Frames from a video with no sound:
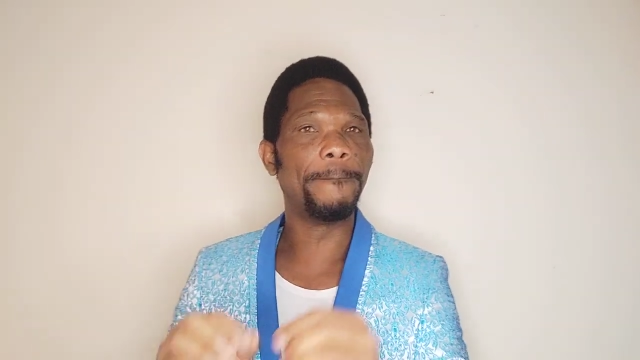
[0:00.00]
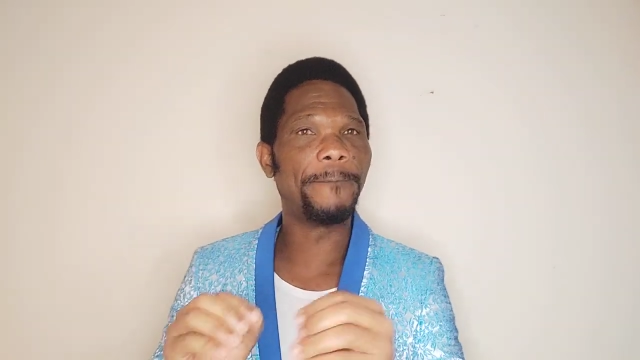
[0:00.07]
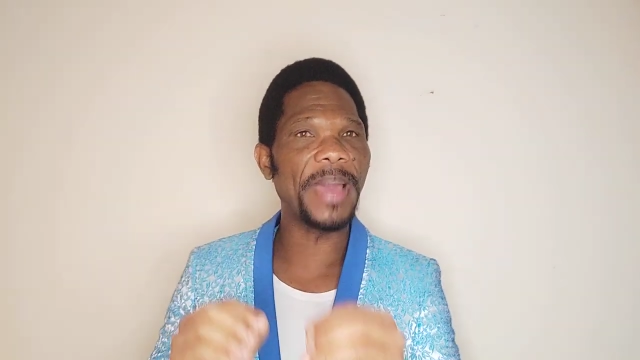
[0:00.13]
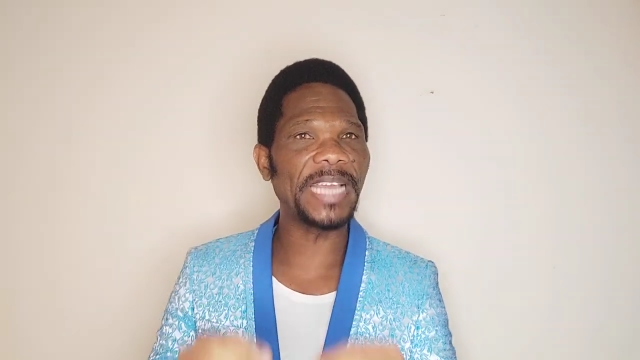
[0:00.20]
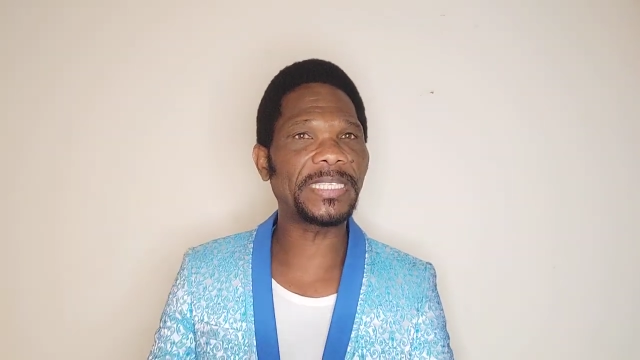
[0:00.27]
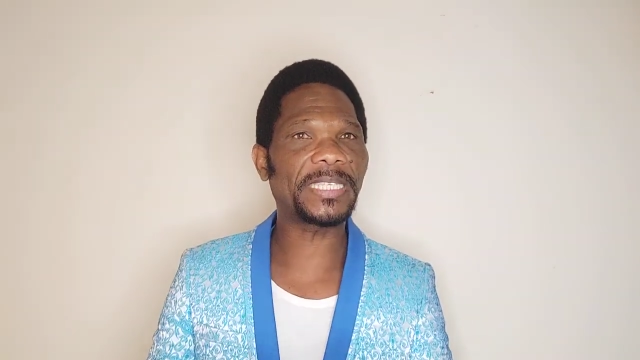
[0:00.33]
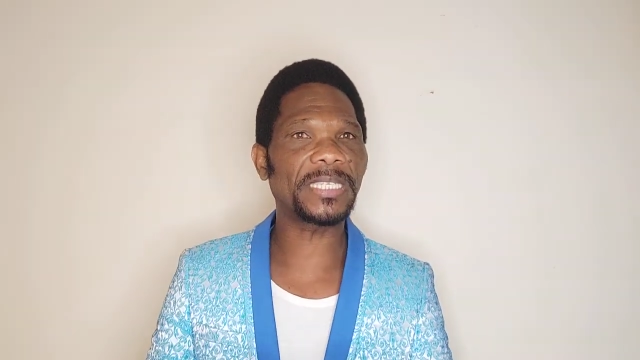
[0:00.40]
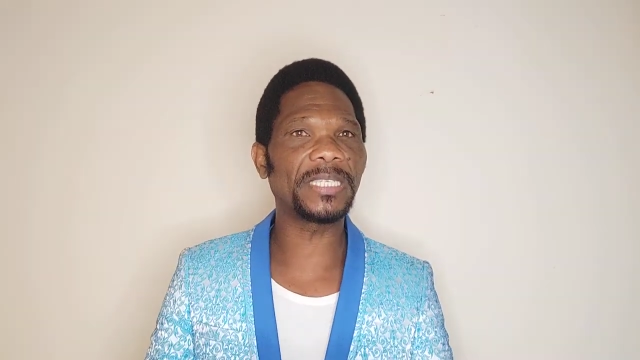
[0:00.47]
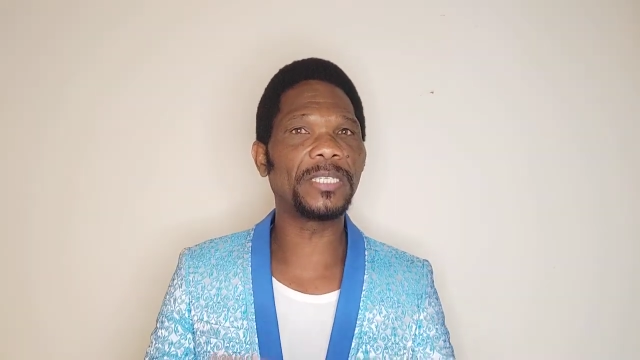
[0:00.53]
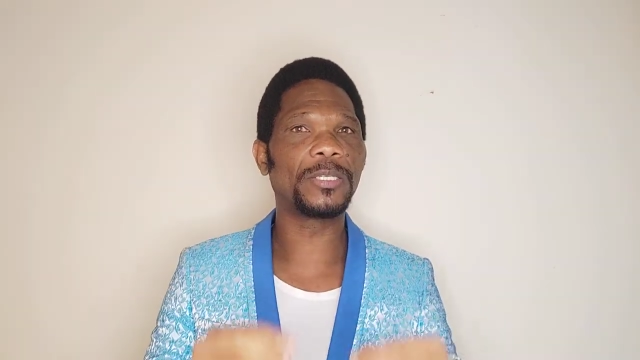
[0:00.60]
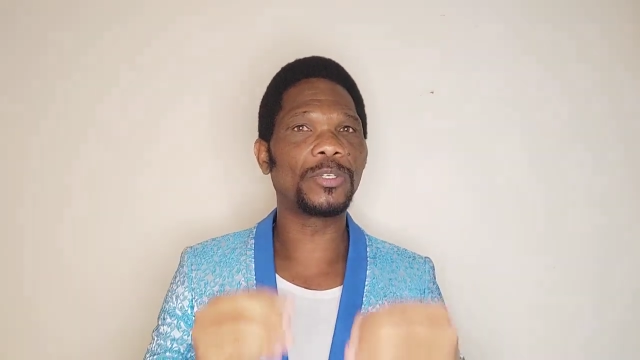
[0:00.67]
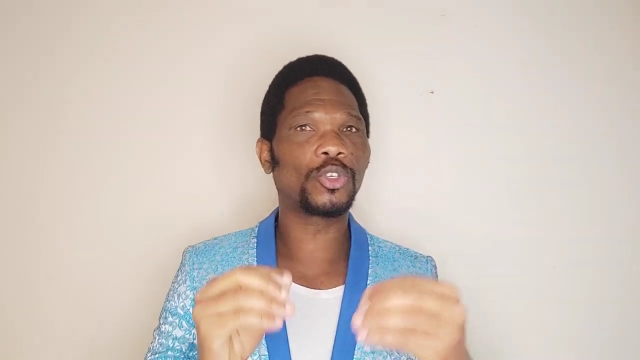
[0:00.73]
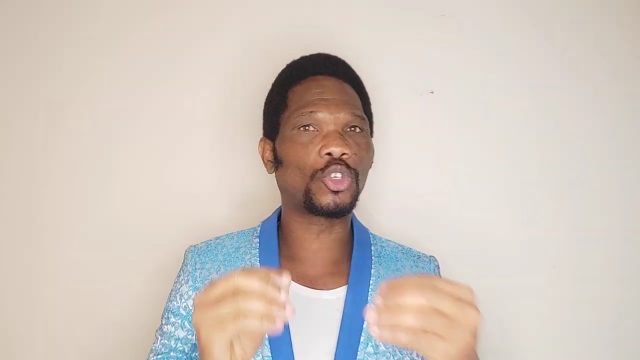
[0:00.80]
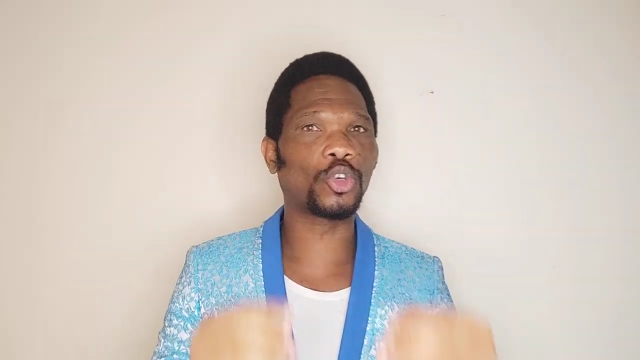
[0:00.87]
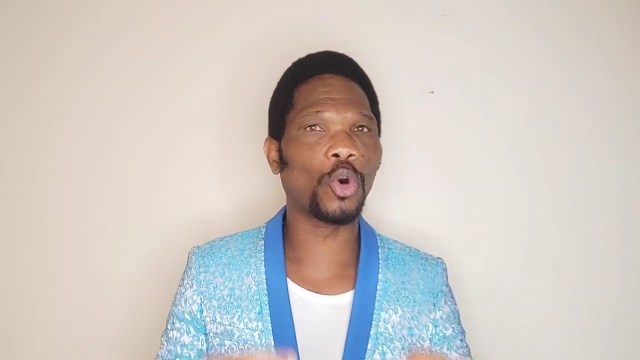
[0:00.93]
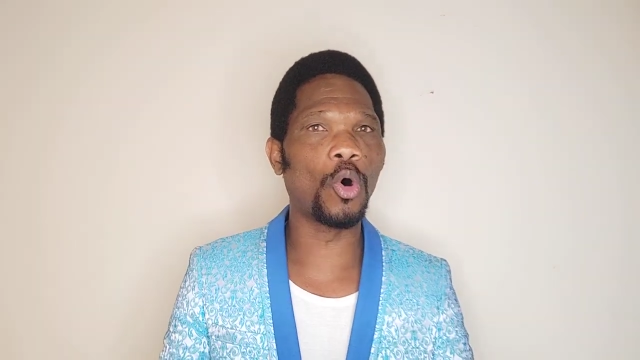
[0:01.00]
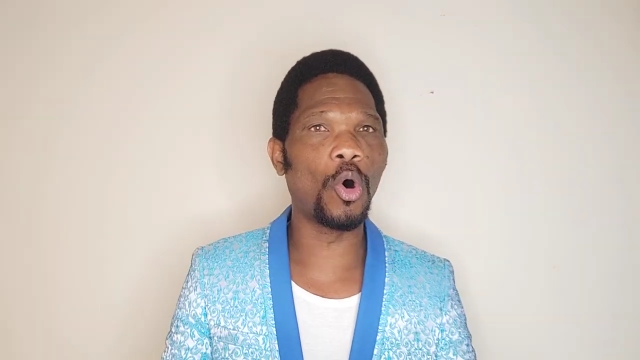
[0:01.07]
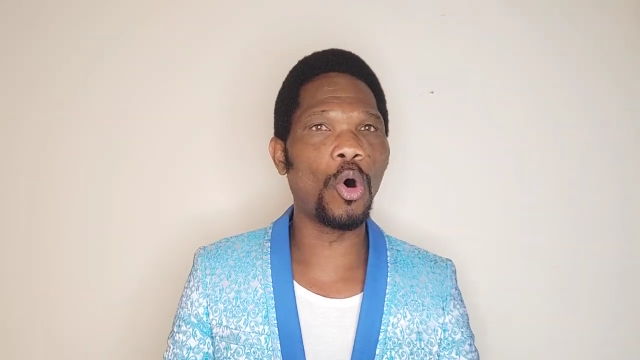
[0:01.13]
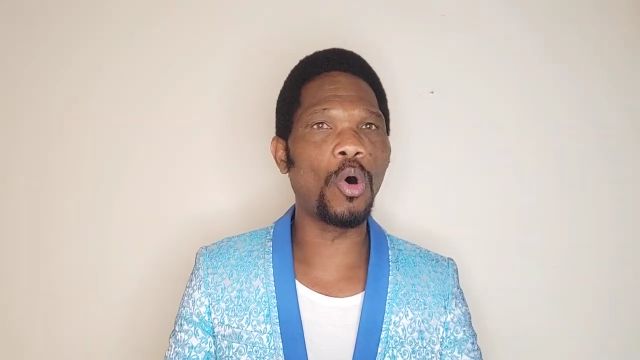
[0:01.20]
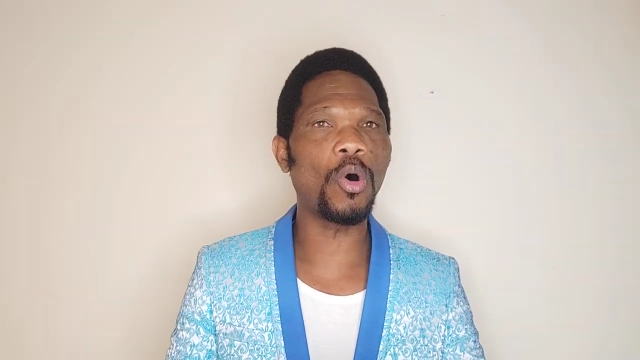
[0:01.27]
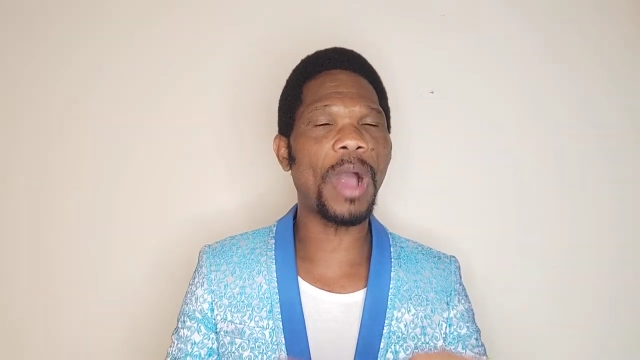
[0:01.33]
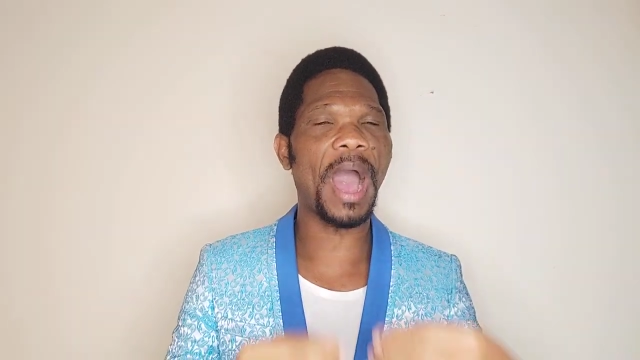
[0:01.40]
But
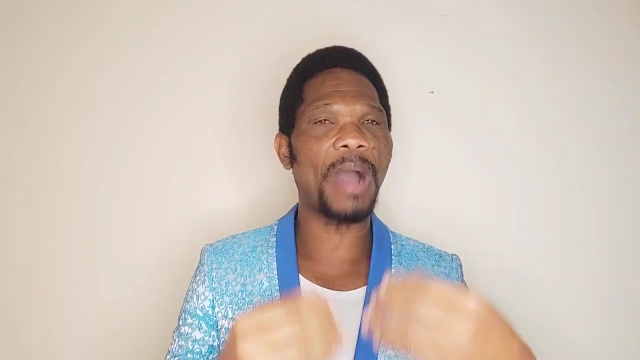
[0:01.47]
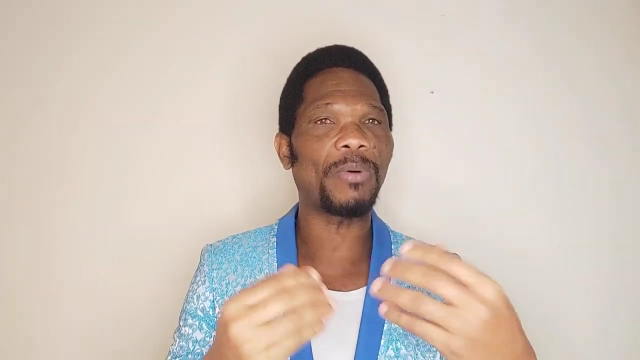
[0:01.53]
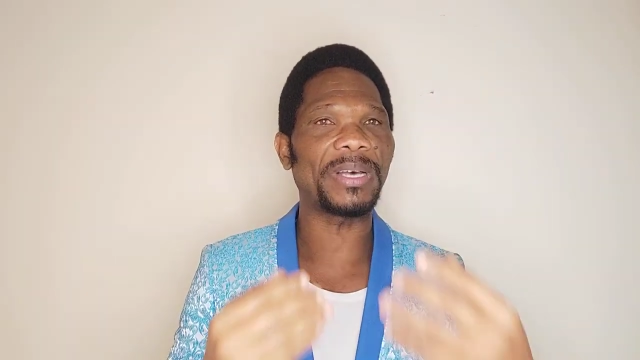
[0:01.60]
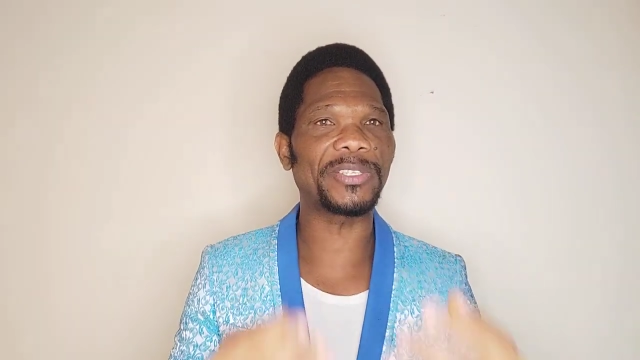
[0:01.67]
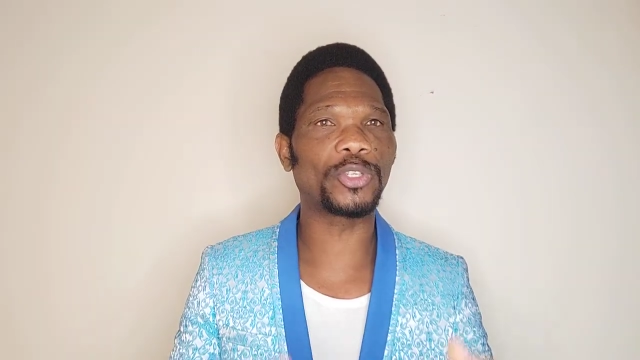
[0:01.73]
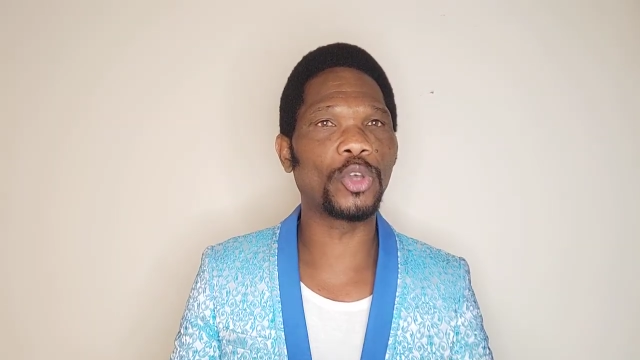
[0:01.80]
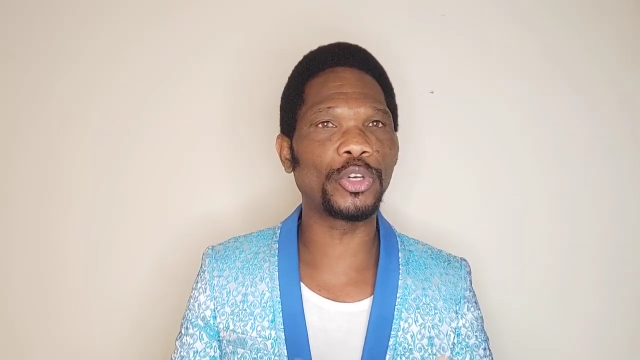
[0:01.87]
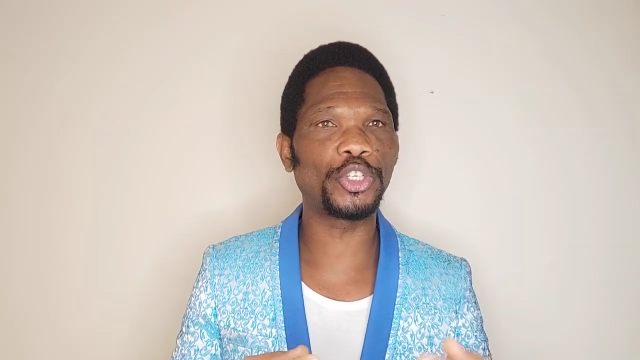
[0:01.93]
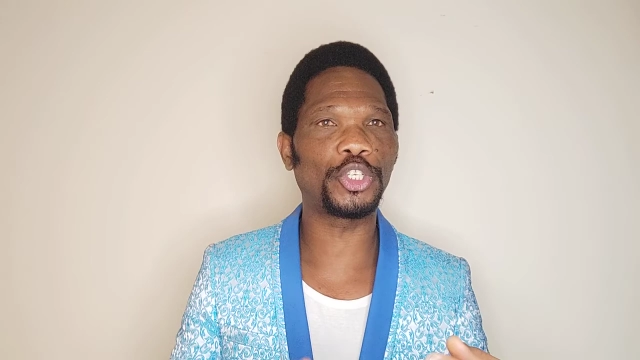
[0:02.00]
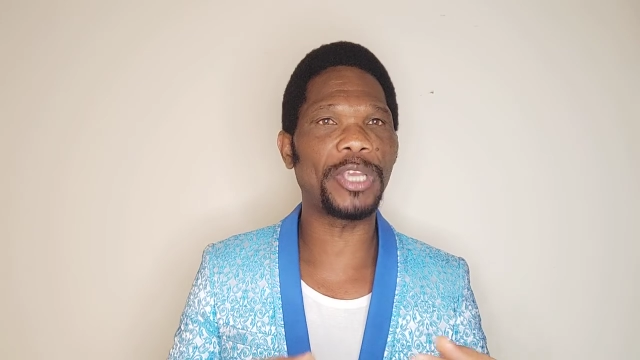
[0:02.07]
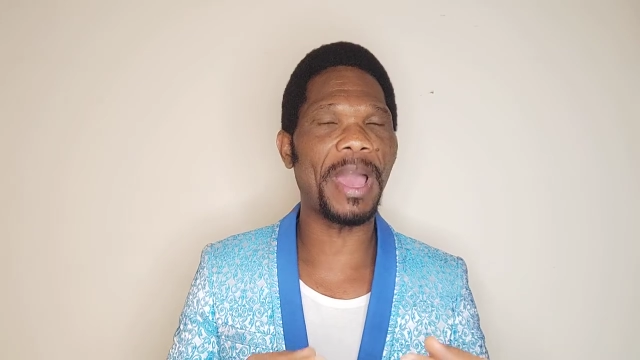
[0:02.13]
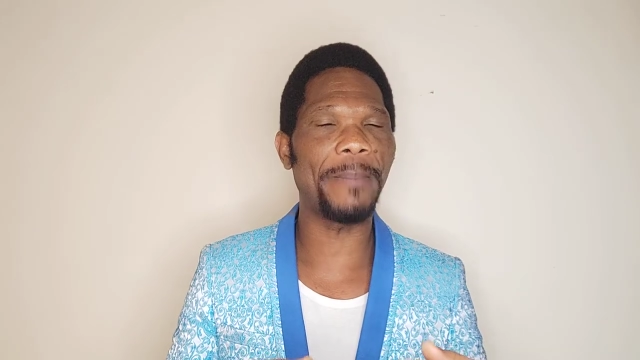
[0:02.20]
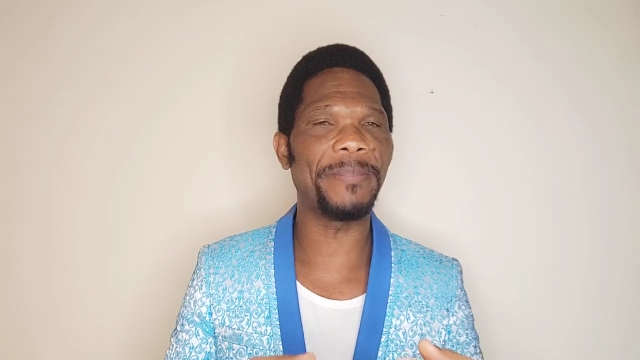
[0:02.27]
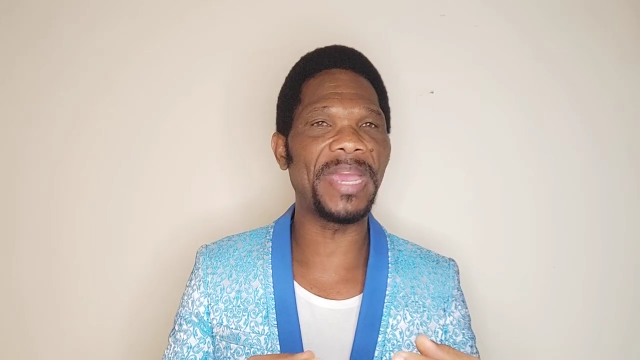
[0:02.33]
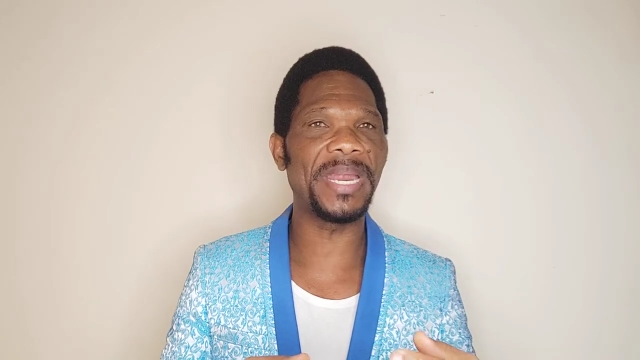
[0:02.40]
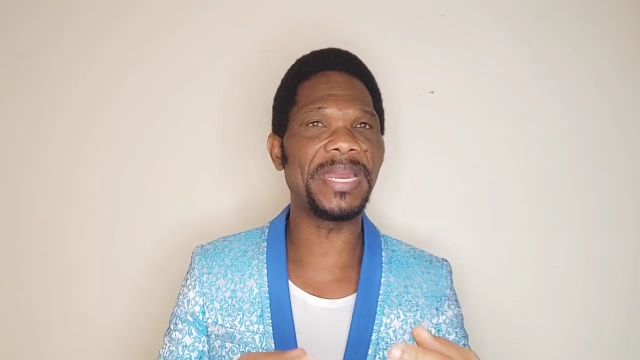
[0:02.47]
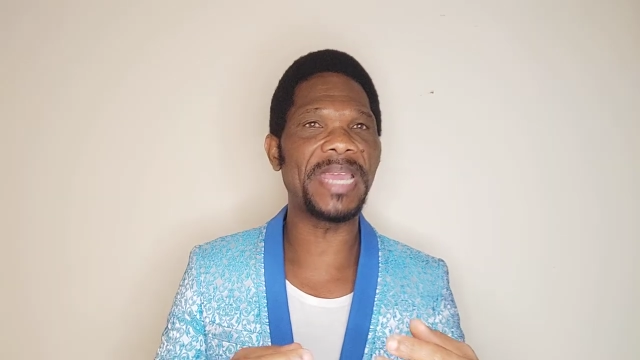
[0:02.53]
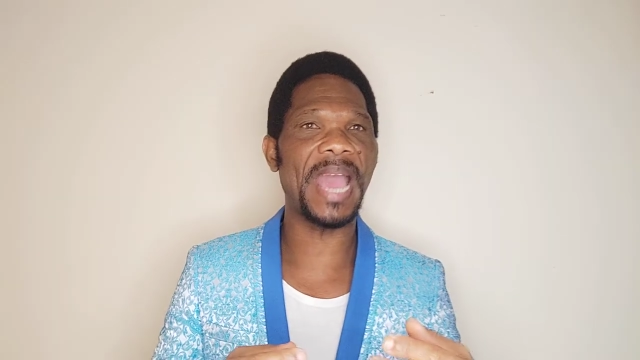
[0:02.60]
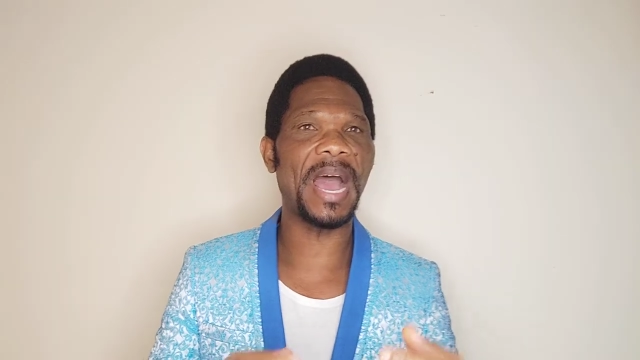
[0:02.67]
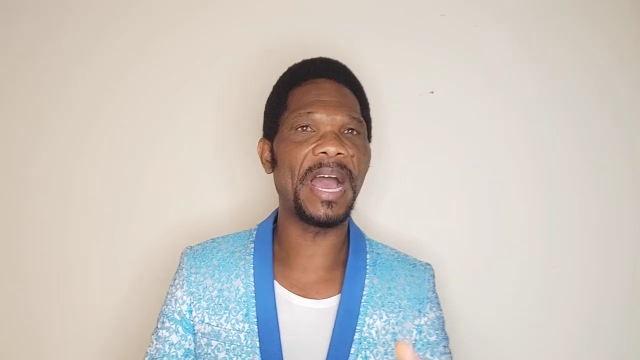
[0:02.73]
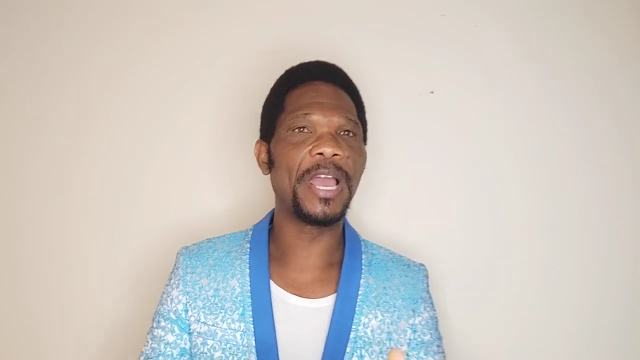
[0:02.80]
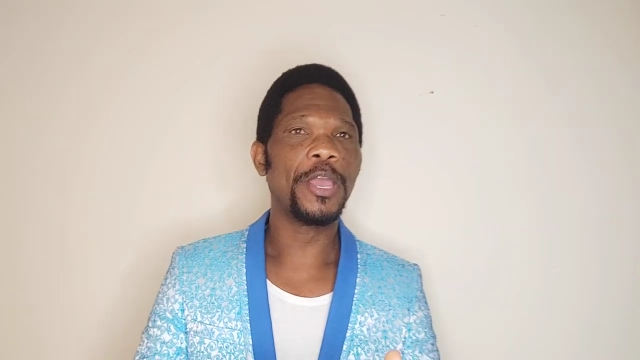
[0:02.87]
through our social
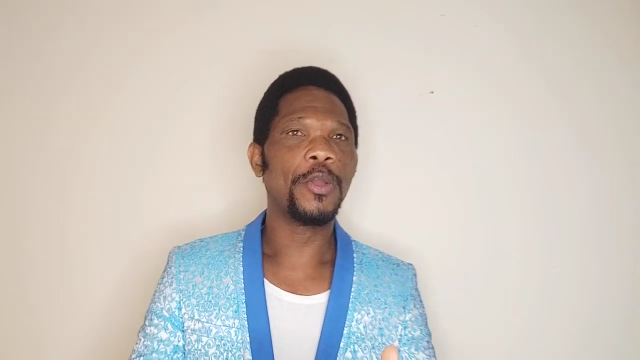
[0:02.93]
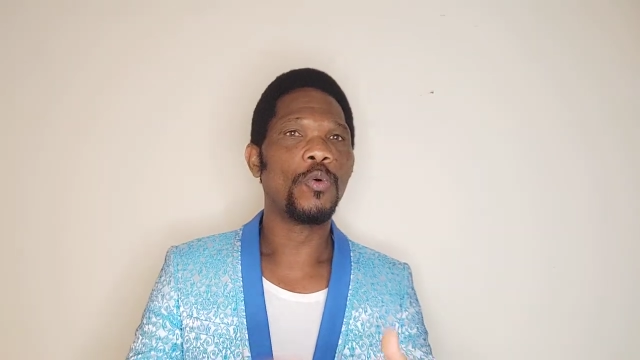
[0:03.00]
media,